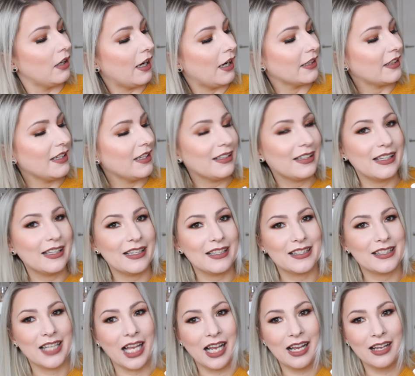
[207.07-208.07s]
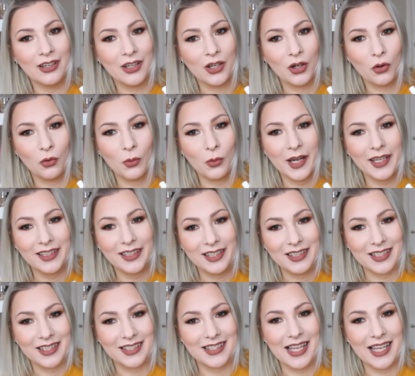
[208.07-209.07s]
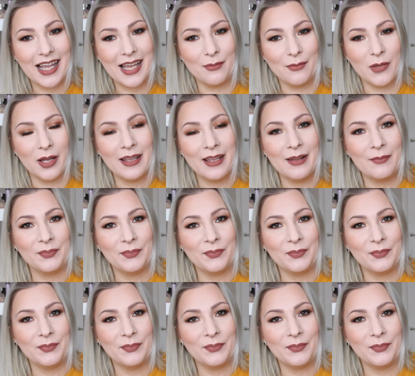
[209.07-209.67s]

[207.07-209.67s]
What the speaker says: I think it is quite the same